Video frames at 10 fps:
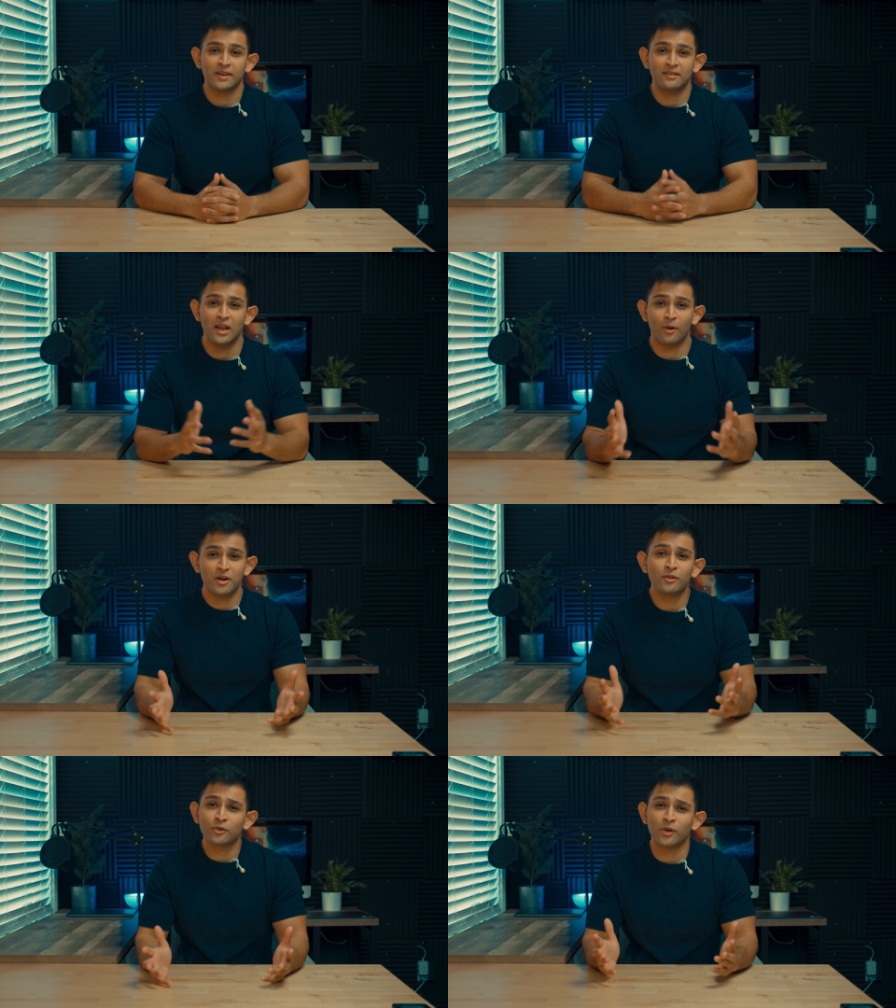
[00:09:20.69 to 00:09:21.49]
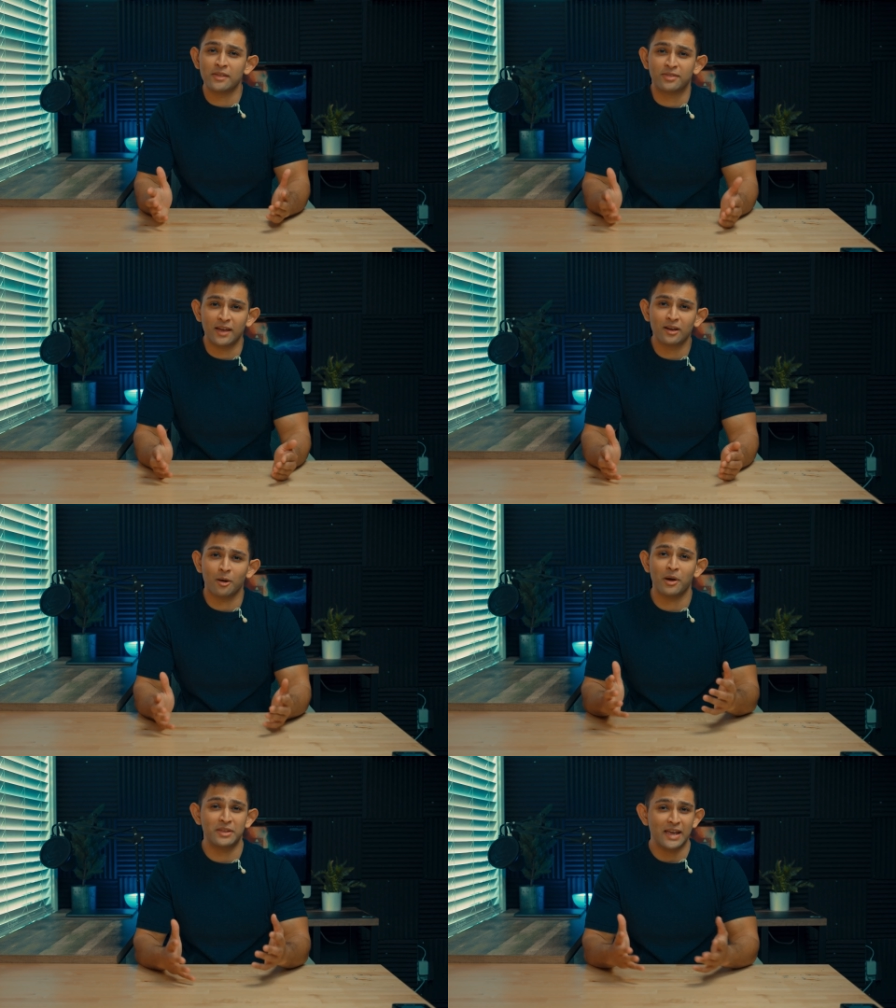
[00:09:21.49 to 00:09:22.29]
Now, another great thing
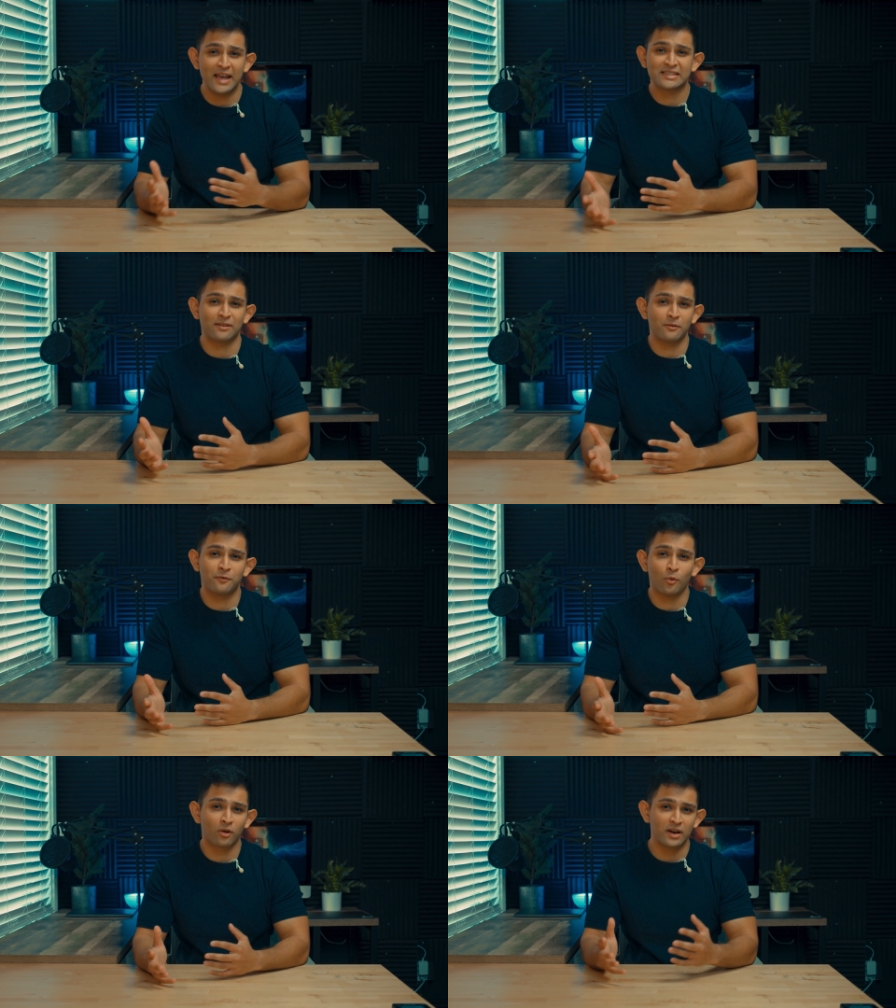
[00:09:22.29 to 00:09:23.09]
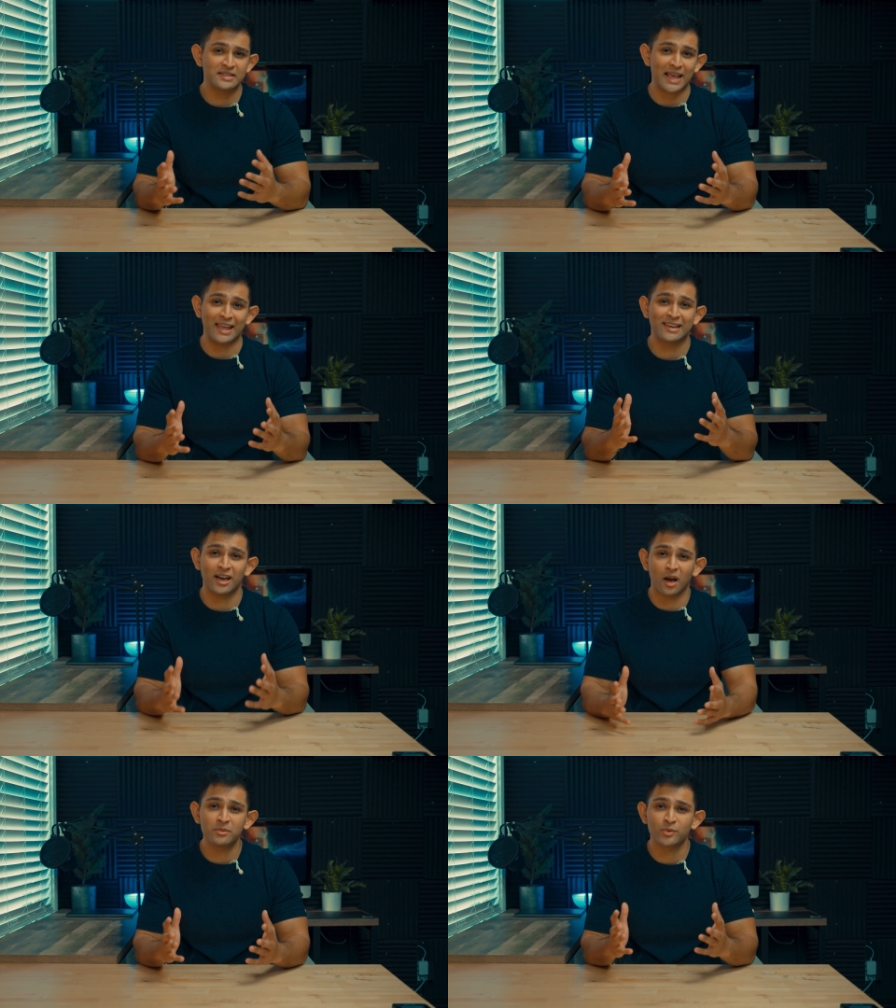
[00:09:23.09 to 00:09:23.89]
about the A7 IV is that it
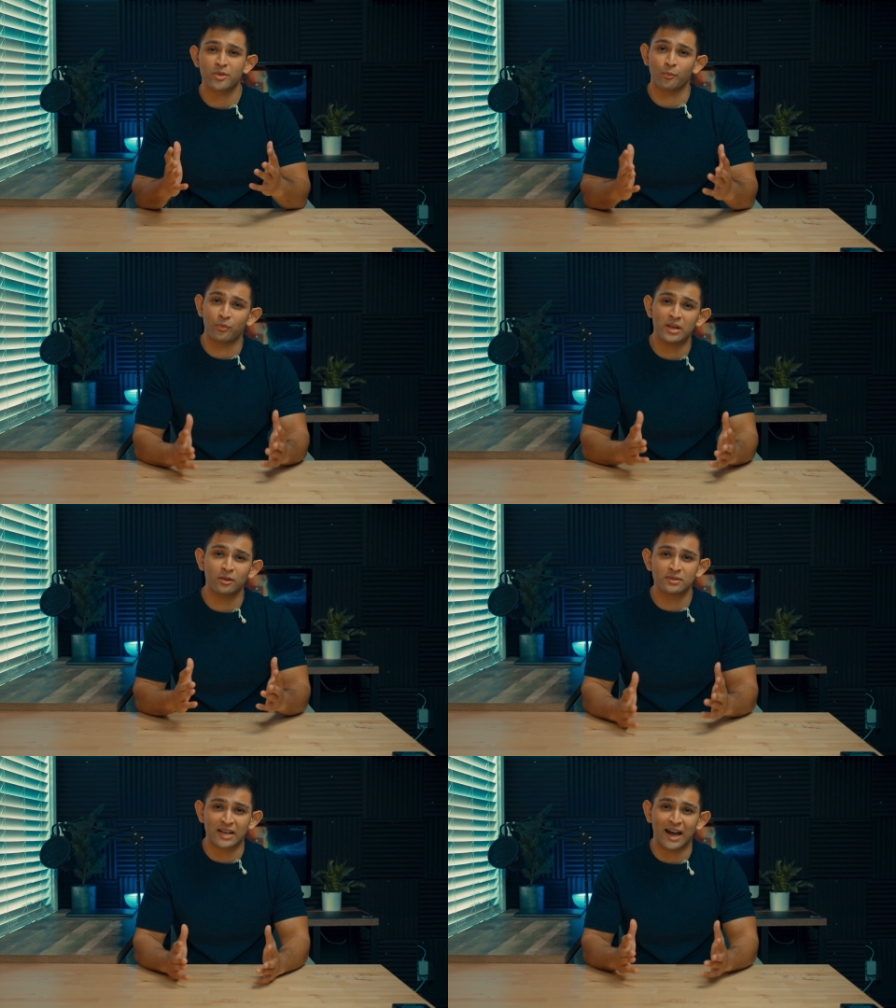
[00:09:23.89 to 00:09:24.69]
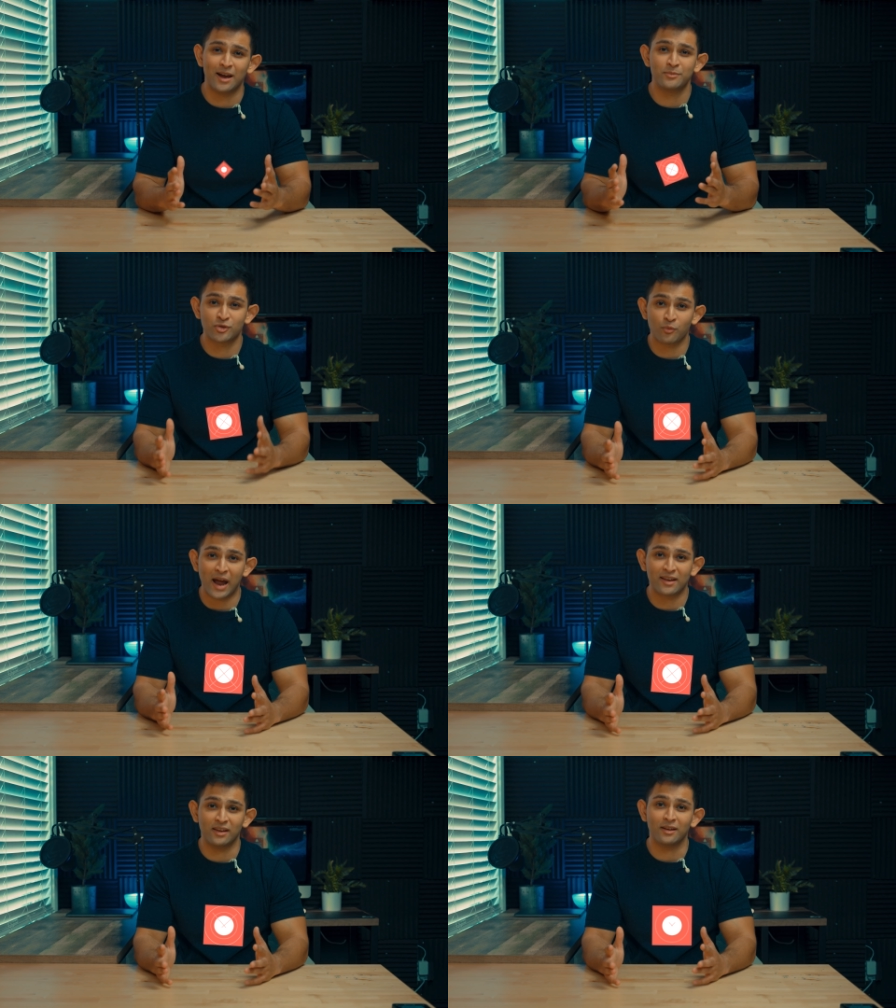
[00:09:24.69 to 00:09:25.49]
comes with real-time
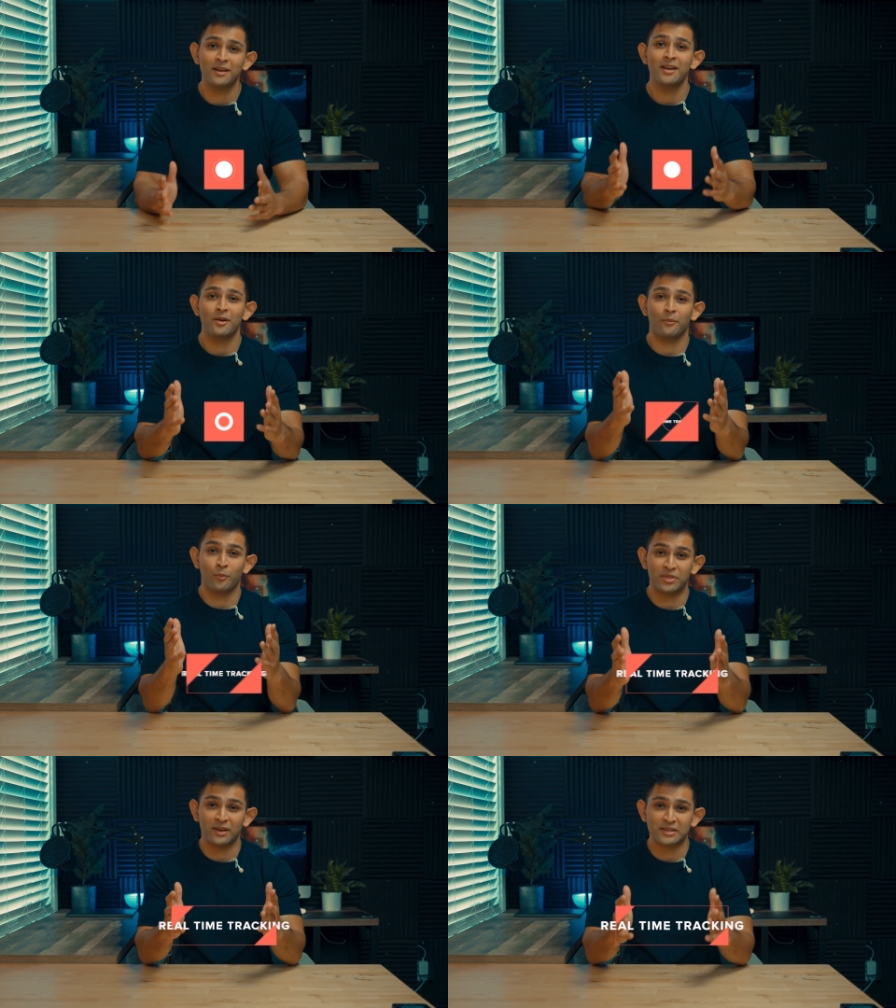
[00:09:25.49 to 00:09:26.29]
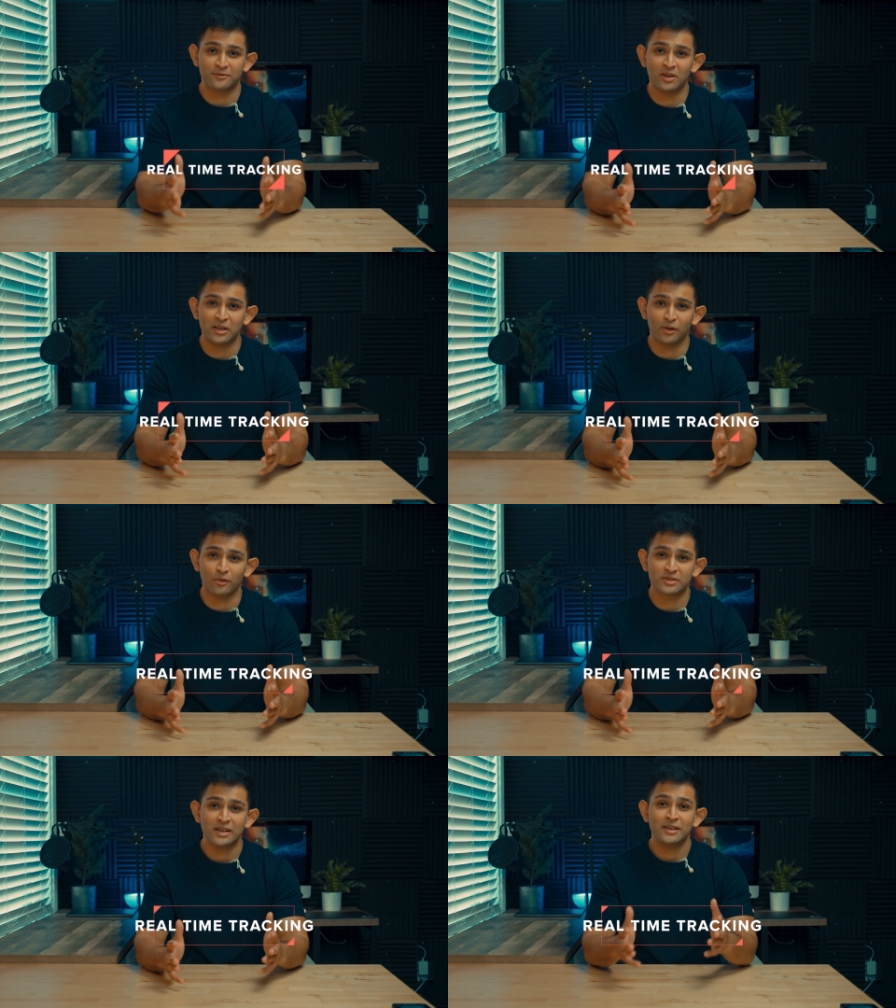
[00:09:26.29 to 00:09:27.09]
tracking within its
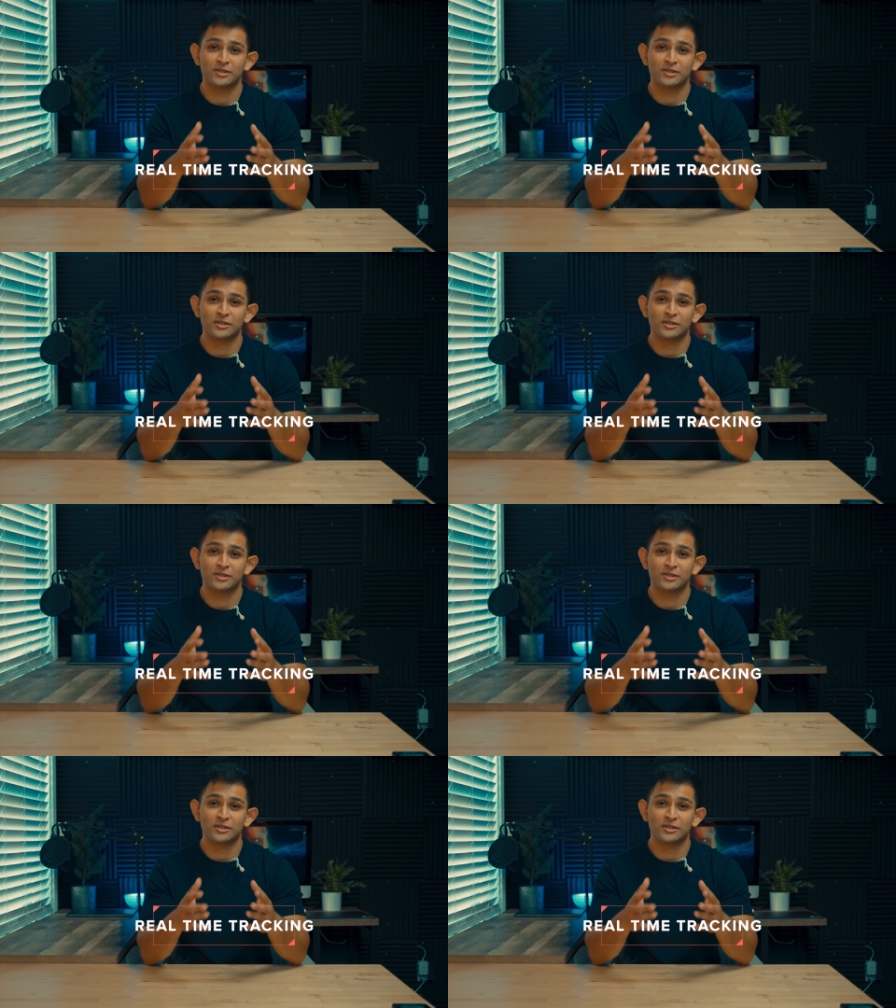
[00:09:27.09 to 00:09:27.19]
videos.